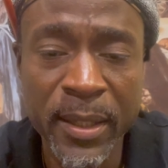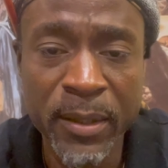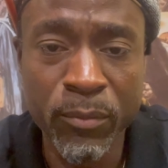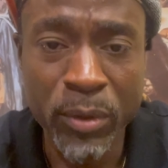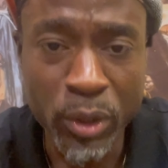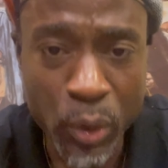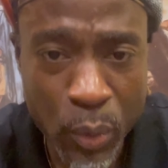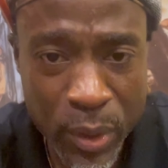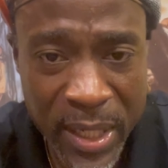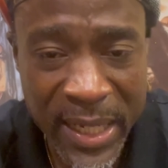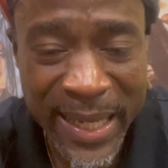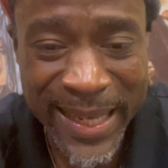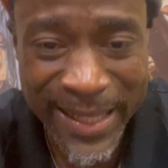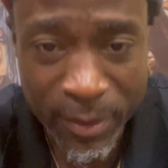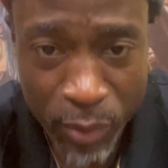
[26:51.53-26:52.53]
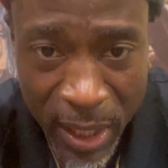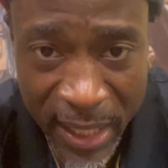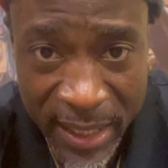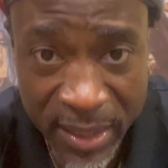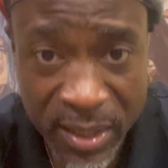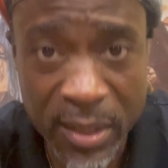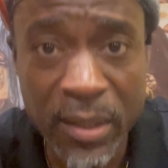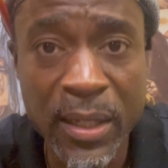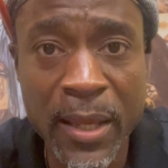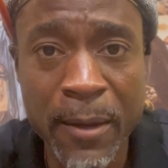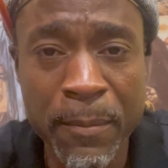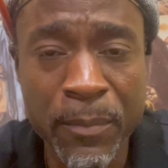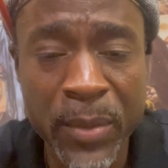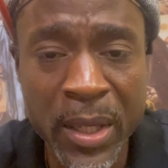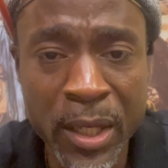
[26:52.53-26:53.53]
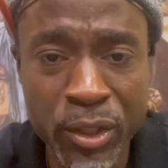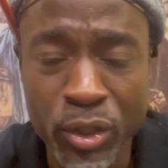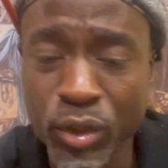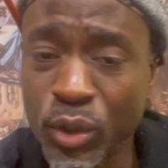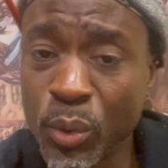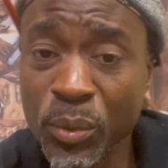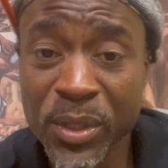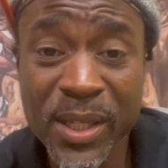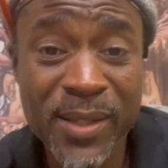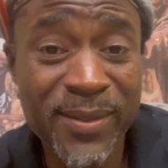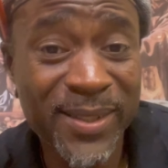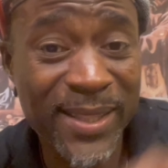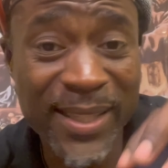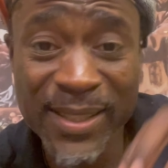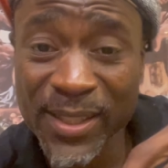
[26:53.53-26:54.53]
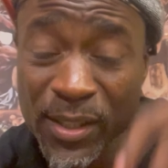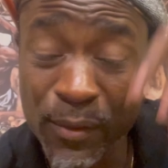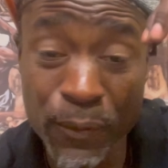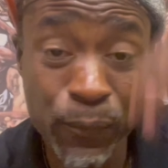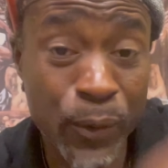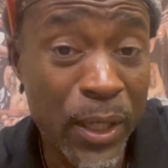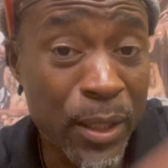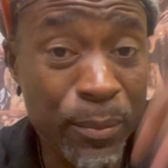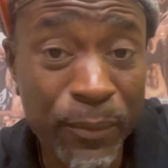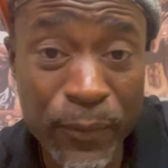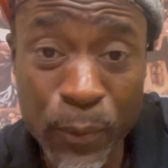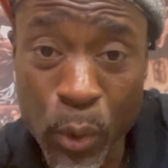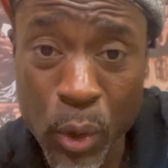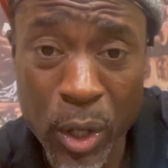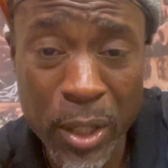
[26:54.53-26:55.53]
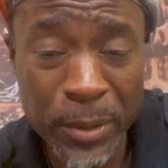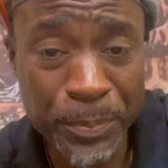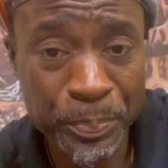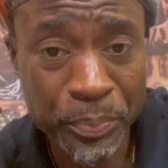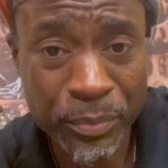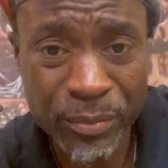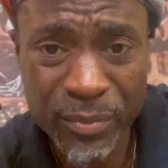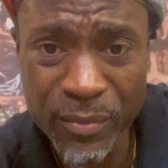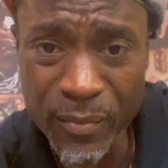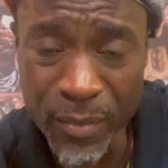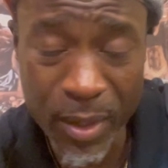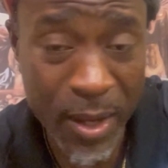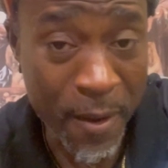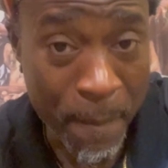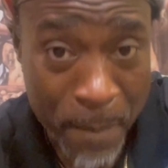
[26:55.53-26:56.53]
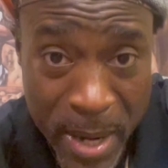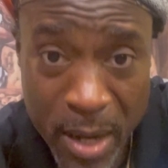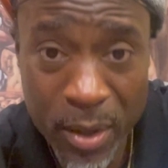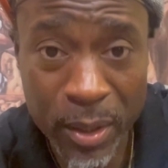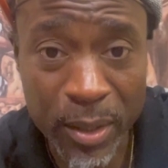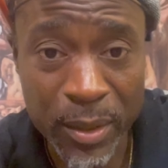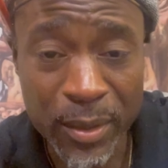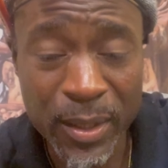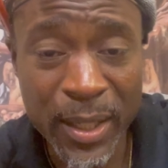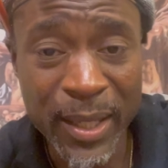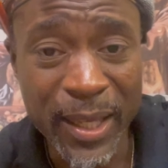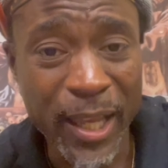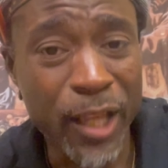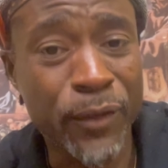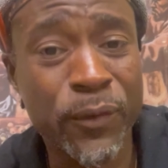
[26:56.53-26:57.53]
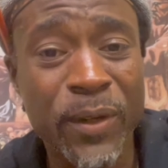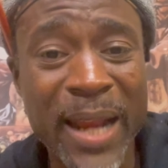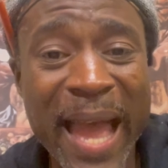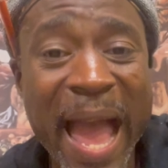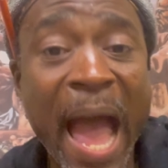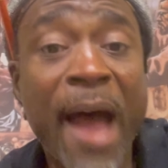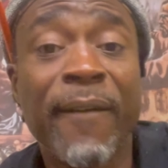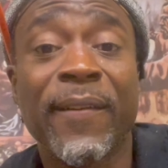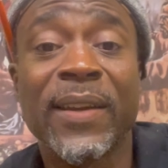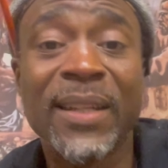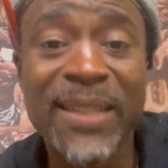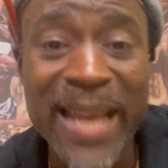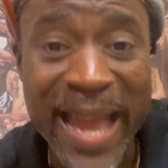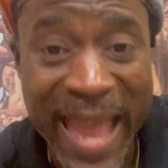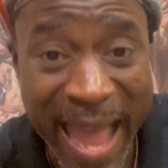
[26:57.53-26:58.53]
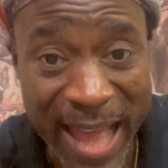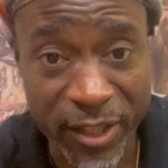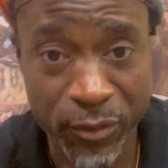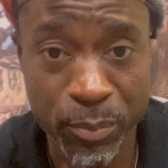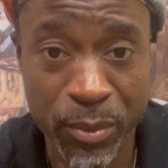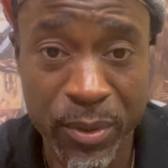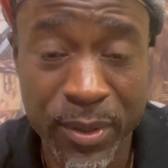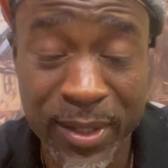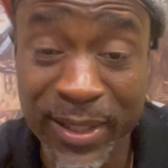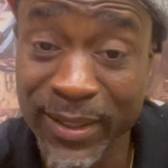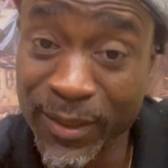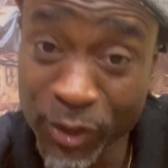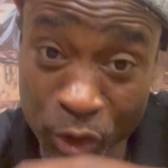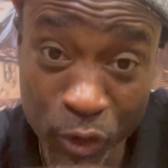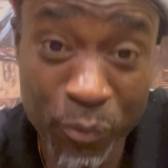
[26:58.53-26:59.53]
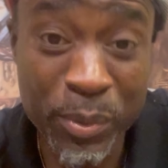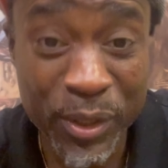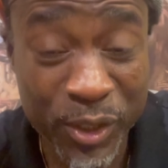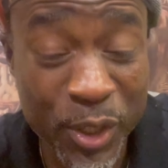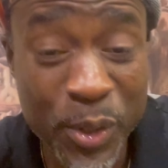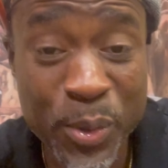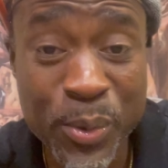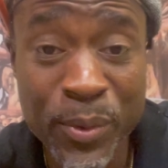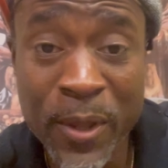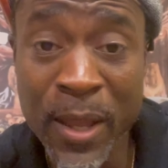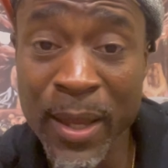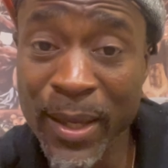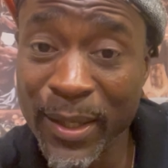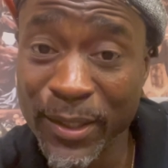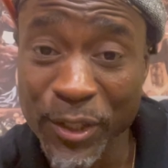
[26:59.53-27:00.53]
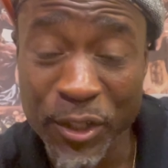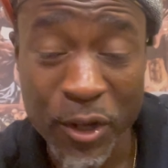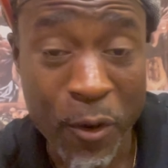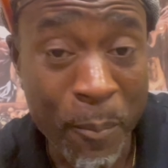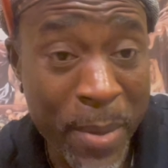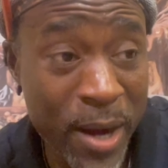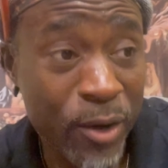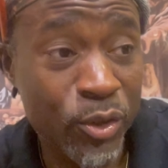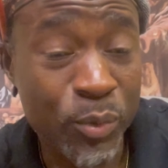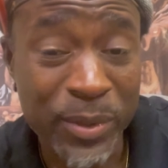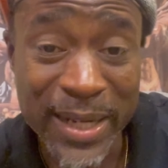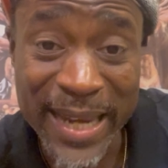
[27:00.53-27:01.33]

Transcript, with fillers: We're doing it in recognition of them. So Juneteenth, is the freedom for America It's for the African diaspora. Cause truth be told, you know, America was one of